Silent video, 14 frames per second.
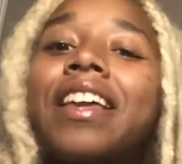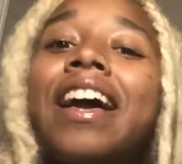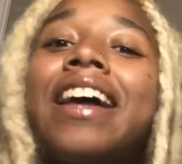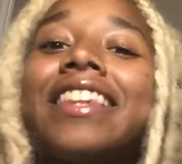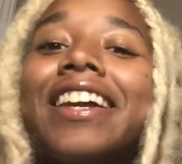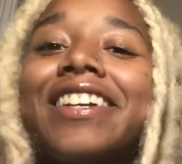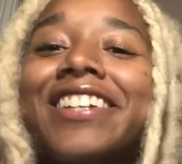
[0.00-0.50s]

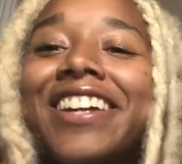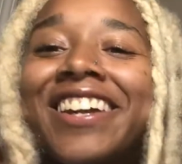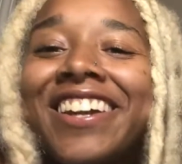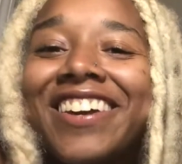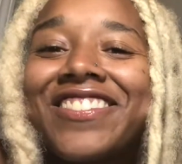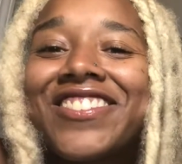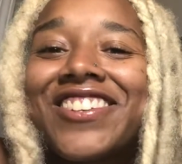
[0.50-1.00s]
They
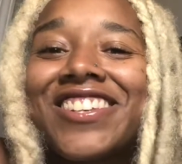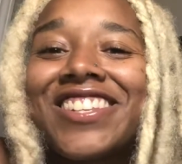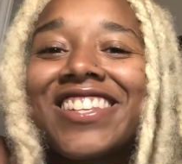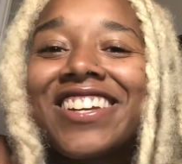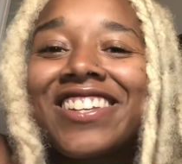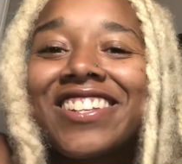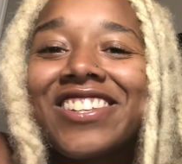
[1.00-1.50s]
I'm just
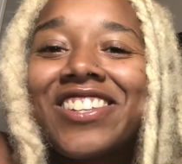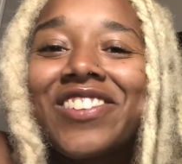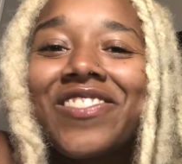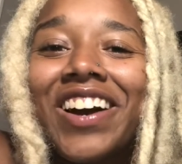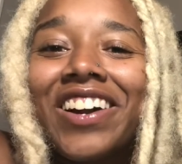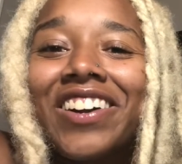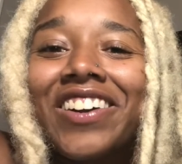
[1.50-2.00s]
seeing this in the
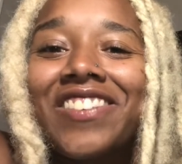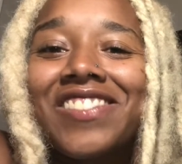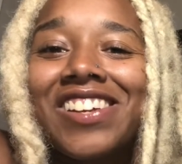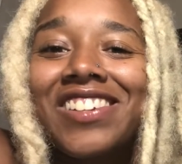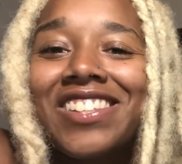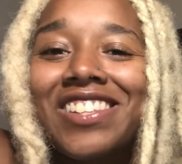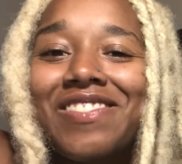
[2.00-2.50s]
background. I'm like,
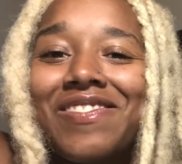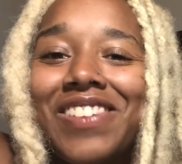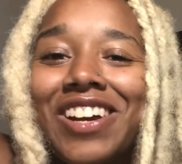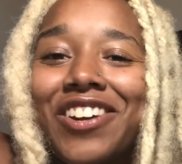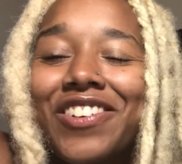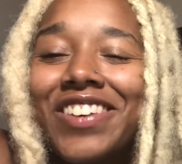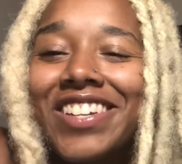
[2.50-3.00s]
this is my
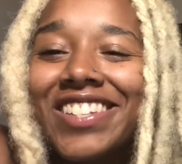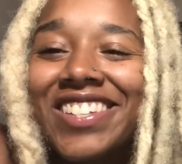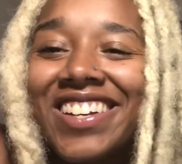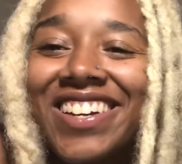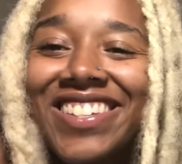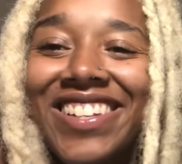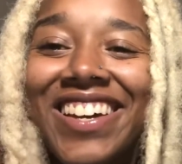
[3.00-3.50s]
greasy
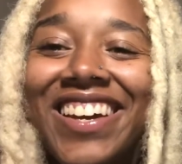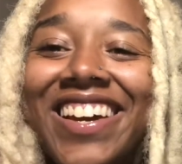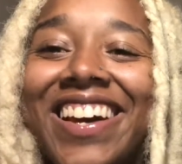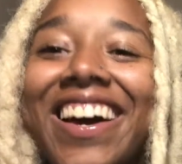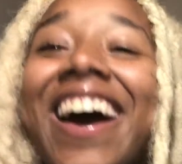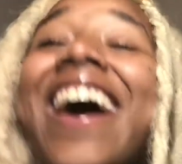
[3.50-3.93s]
ass head.